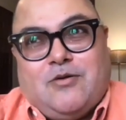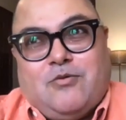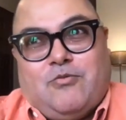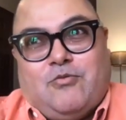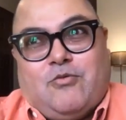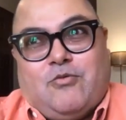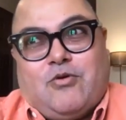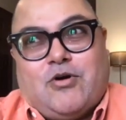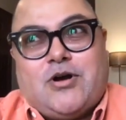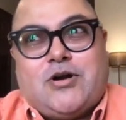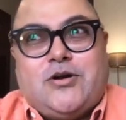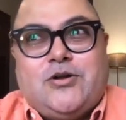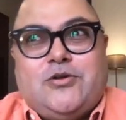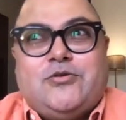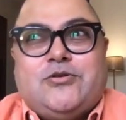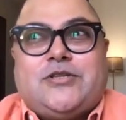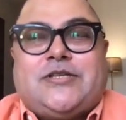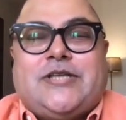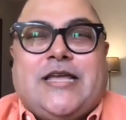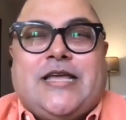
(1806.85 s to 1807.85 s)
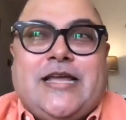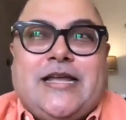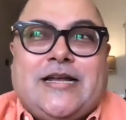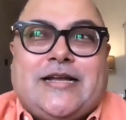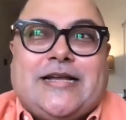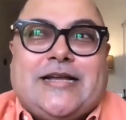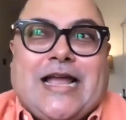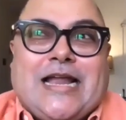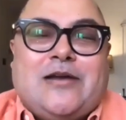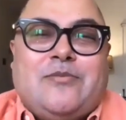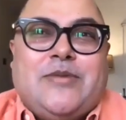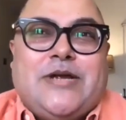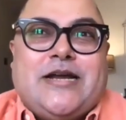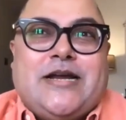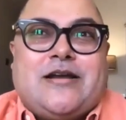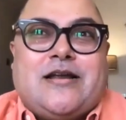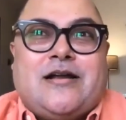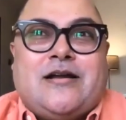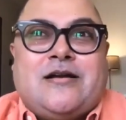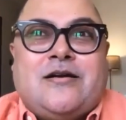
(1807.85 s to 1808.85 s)
what do you think can be
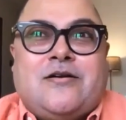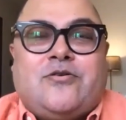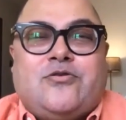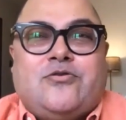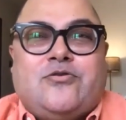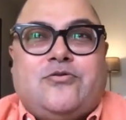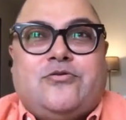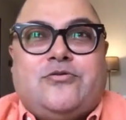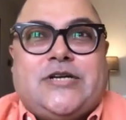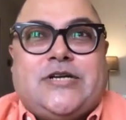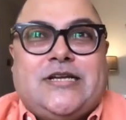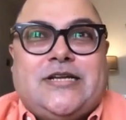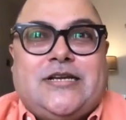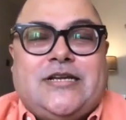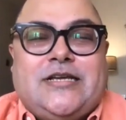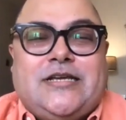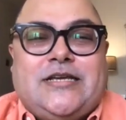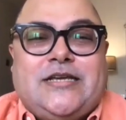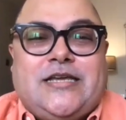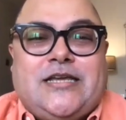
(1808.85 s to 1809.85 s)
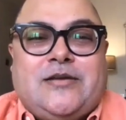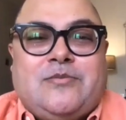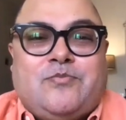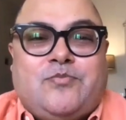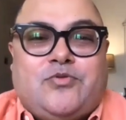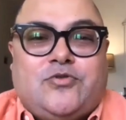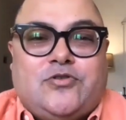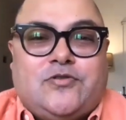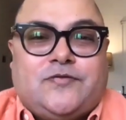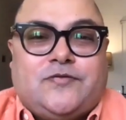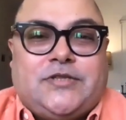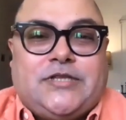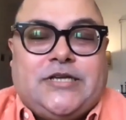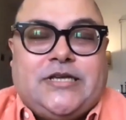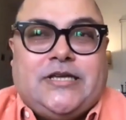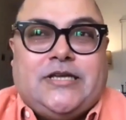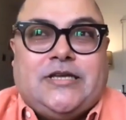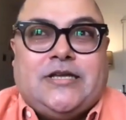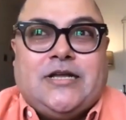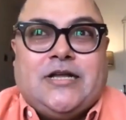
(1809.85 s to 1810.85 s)
done to really improve
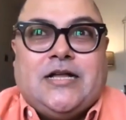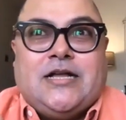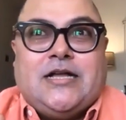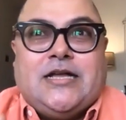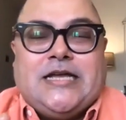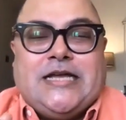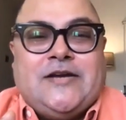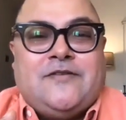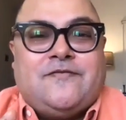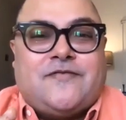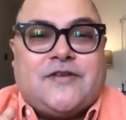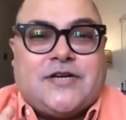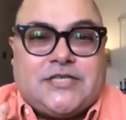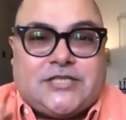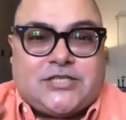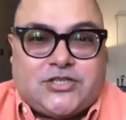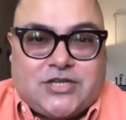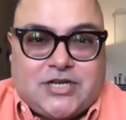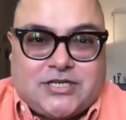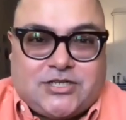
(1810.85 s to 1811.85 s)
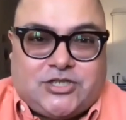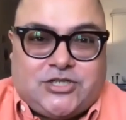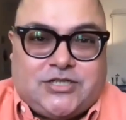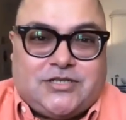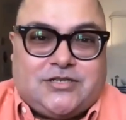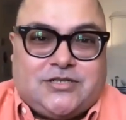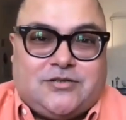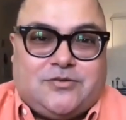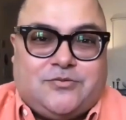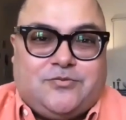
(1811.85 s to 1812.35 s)
the infrastructure,